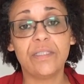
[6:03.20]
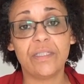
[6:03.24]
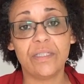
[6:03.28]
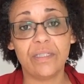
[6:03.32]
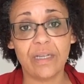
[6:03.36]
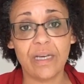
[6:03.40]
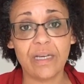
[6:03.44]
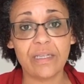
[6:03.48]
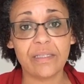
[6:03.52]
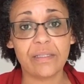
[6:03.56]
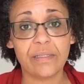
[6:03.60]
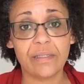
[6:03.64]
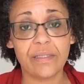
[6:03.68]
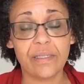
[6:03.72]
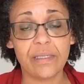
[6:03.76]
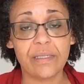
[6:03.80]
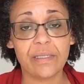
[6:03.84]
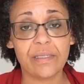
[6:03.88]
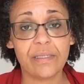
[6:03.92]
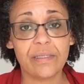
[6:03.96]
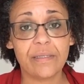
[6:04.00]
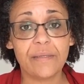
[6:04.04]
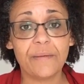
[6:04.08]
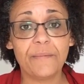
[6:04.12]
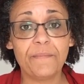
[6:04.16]
to
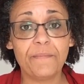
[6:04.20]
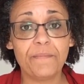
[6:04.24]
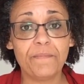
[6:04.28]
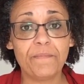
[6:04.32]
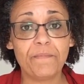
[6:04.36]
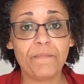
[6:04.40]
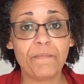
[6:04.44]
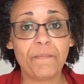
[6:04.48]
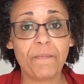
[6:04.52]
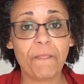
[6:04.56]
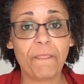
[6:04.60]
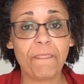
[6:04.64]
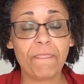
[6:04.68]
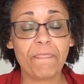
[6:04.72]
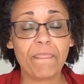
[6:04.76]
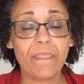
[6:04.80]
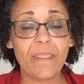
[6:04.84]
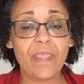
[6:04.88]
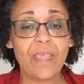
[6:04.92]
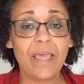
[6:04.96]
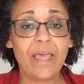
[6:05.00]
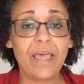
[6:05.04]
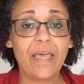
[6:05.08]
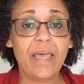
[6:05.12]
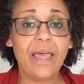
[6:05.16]
narcissists.
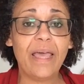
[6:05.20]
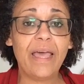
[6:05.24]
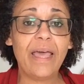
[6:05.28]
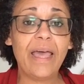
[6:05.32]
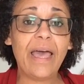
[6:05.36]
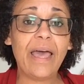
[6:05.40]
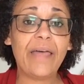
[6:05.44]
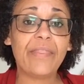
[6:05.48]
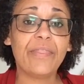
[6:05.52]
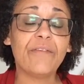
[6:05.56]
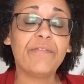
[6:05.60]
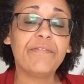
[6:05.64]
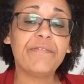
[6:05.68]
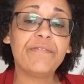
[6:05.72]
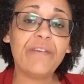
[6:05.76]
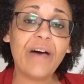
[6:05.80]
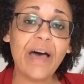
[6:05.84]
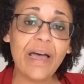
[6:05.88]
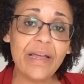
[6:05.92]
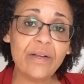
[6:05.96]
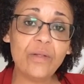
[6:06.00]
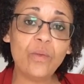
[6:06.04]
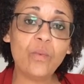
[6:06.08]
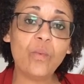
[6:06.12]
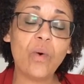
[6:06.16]
And the
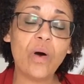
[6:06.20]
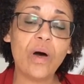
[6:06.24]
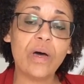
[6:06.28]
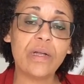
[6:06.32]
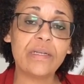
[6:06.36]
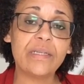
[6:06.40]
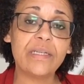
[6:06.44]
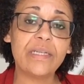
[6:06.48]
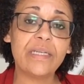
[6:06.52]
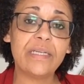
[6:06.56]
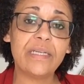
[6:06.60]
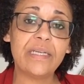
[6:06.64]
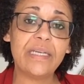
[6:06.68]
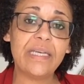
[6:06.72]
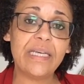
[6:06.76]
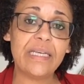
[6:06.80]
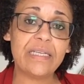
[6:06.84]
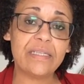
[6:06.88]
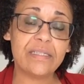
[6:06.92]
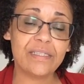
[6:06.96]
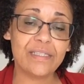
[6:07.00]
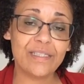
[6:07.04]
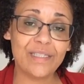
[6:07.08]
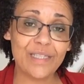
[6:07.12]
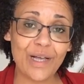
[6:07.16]
final one
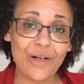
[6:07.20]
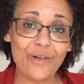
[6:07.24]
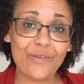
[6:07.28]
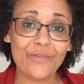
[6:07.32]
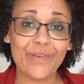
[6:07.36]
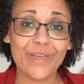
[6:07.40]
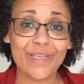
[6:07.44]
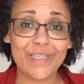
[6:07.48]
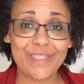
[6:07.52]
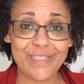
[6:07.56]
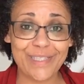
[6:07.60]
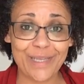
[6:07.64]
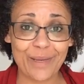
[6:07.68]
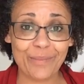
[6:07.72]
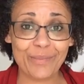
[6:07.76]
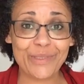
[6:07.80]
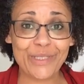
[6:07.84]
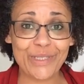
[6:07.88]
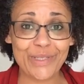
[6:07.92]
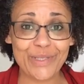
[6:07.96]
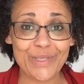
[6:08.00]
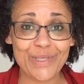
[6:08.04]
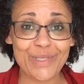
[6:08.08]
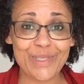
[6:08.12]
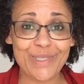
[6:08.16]
is
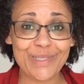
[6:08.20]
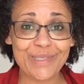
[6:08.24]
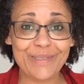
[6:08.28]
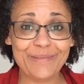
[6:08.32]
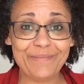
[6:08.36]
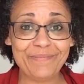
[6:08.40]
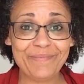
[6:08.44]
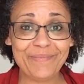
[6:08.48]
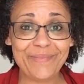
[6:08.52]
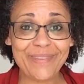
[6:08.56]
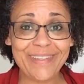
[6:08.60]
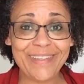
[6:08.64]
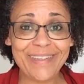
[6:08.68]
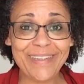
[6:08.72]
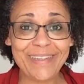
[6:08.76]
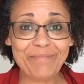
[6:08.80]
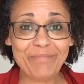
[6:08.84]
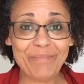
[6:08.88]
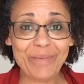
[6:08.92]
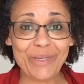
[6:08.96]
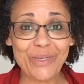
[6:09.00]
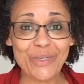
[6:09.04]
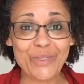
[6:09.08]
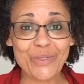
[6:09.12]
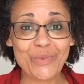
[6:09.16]
self-acceptance.
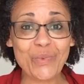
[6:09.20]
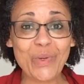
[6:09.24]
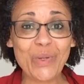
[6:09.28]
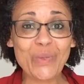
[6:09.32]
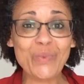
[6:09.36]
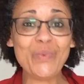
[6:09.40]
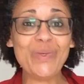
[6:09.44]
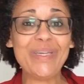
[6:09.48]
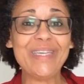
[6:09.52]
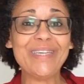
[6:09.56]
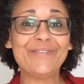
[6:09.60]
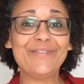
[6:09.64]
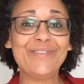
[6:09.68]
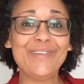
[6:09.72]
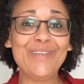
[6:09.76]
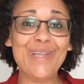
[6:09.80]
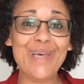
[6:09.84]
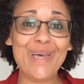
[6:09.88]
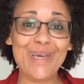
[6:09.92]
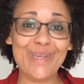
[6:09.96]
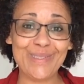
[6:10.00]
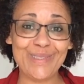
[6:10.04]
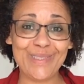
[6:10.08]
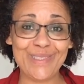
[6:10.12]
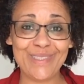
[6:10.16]
Because what we have
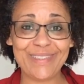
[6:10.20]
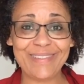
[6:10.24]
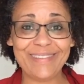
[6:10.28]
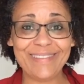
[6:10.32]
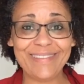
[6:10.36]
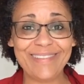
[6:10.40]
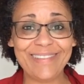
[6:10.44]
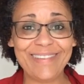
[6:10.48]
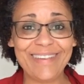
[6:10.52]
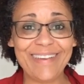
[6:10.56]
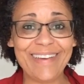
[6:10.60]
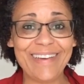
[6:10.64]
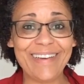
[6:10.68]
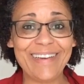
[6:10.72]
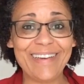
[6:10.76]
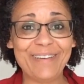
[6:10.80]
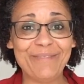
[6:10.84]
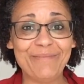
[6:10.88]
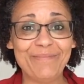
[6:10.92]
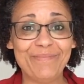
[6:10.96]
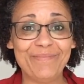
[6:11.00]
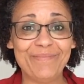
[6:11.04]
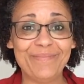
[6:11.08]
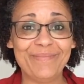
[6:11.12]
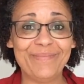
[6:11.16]
learnt,
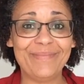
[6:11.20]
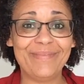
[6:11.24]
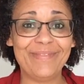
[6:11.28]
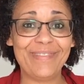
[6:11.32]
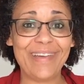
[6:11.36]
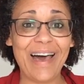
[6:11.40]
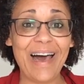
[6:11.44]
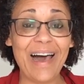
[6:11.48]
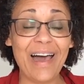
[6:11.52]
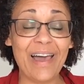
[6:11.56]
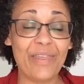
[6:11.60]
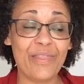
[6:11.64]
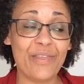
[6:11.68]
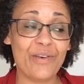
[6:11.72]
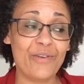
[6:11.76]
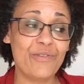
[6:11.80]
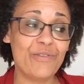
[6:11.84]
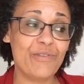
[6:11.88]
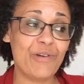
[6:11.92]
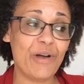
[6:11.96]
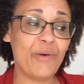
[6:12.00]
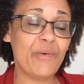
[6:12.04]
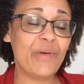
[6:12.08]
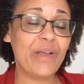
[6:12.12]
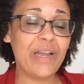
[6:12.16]
either
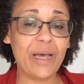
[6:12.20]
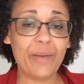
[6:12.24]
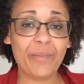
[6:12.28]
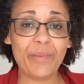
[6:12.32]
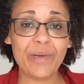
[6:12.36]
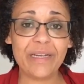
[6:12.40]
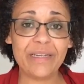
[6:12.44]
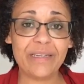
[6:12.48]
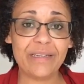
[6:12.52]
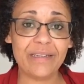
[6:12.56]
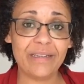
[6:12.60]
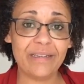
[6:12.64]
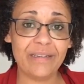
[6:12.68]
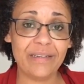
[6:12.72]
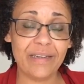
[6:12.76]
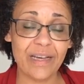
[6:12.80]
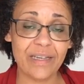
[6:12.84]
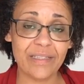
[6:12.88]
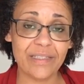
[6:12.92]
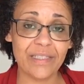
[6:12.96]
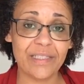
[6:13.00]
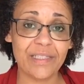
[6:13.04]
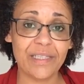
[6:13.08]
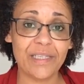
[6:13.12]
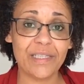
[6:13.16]
growing up in a
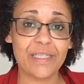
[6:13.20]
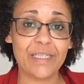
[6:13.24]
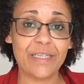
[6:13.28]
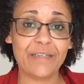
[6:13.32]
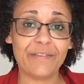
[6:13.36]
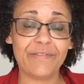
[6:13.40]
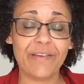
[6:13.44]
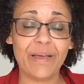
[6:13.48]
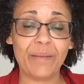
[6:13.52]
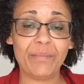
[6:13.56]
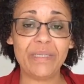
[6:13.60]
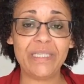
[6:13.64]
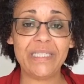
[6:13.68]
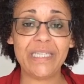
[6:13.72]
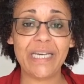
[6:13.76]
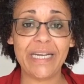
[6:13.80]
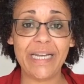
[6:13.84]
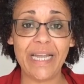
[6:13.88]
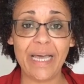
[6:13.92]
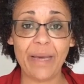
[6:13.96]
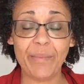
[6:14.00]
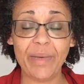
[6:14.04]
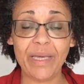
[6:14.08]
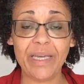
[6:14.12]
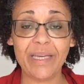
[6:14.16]
narcissistic family
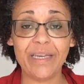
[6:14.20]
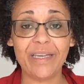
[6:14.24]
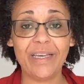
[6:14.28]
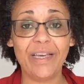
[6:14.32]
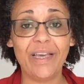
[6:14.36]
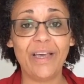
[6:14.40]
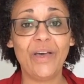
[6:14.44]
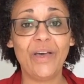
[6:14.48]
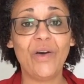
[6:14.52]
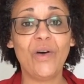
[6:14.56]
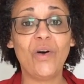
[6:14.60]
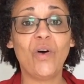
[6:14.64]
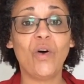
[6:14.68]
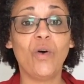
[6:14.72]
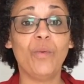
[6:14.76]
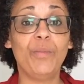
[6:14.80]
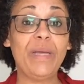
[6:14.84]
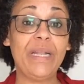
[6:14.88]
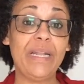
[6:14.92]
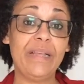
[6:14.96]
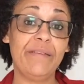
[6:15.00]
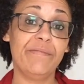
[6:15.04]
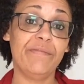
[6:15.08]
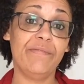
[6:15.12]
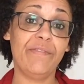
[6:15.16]
dynamic or
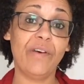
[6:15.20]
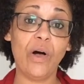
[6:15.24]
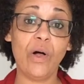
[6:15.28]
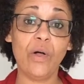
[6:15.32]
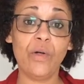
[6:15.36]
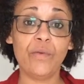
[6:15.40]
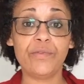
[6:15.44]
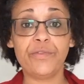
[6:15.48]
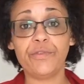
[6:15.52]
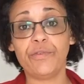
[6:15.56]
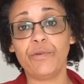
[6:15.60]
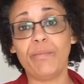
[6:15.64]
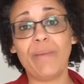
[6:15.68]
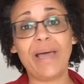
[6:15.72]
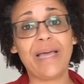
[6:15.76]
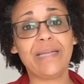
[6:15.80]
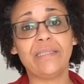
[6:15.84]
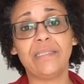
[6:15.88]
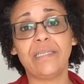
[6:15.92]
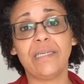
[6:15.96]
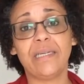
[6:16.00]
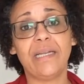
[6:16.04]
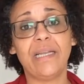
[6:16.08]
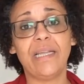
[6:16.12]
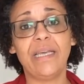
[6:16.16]
being involved
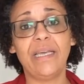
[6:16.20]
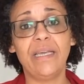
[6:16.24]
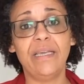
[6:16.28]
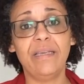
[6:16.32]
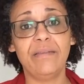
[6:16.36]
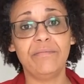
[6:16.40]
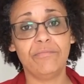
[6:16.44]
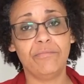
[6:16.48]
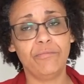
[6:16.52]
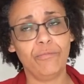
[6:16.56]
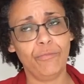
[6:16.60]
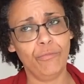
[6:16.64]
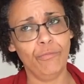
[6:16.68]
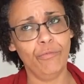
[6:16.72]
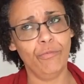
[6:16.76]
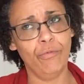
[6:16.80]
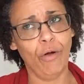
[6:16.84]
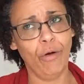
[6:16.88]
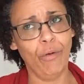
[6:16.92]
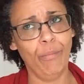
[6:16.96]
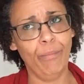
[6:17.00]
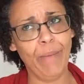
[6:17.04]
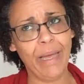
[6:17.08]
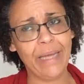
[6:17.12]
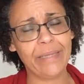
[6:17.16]
romantically
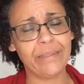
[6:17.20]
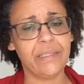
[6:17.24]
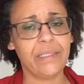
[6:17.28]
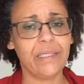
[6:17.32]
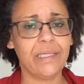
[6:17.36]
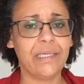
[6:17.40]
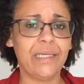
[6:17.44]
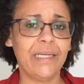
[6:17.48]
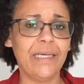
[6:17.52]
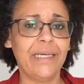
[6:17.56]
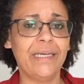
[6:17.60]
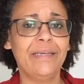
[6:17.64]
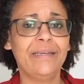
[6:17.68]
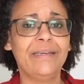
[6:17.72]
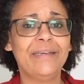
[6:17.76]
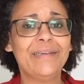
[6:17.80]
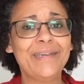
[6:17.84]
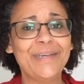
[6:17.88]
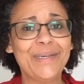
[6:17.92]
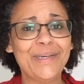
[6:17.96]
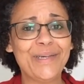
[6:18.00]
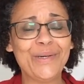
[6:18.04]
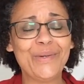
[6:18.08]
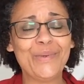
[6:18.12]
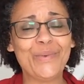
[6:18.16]

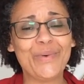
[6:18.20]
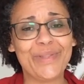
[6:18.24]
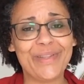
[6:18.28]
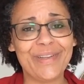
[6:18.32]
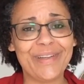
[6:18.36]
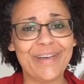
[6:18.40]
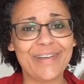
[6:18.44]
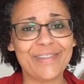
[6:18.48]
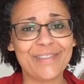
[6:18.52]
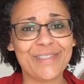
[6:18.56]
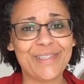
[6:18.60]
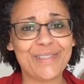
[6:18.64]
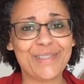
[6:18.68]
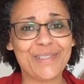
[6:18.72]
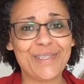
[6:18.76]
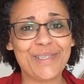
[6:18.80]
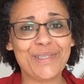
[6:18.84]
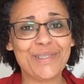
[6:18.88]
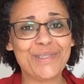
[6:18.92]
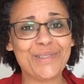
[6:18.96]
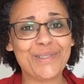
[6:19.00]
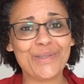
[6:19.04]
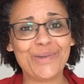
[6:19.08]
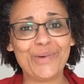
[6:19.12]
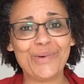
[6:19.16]
with
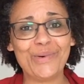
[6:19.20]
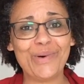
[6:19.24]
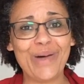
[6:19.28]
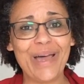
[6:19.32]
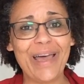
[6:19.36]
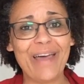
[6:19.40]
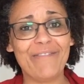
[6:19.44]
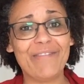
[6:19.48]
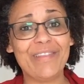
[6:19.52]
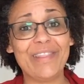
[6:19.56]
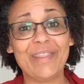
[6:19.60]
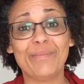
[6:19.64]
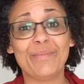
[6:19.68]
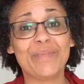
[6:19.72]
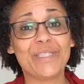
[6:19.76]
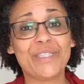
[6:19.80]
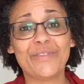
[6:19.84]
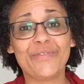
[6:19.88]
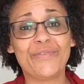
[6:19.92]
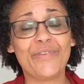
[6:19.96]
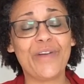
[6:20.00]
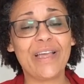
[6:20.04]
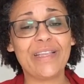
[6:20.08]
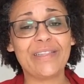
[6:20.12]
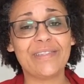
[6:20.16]
narcissists or having them as
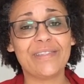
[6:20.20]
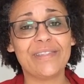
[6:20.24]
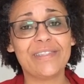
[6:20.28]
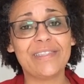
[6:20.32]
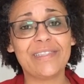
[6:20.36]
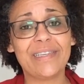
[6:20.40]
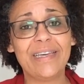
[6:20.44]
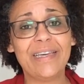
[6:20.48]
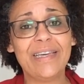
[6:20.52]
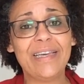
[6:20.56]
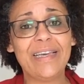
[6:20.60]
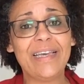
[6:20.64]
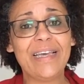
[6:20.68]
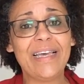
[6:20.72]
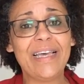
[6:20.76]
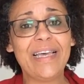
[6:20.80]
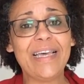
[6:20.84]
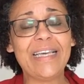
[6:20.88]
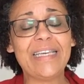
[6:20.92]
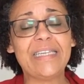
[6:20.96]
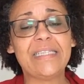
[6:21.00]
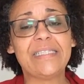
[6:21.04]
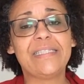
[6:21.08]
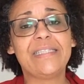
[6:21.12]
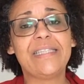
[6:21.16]
friends,
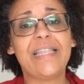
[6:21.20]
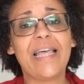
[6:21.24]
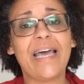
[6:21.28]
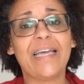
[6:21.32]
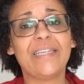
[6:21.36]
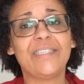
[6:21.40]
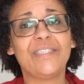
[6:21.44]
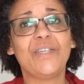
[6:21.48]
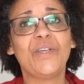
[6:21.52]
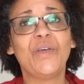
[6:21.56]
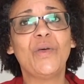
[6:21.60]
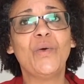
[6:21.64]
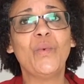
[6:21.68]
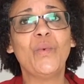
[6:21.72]
is that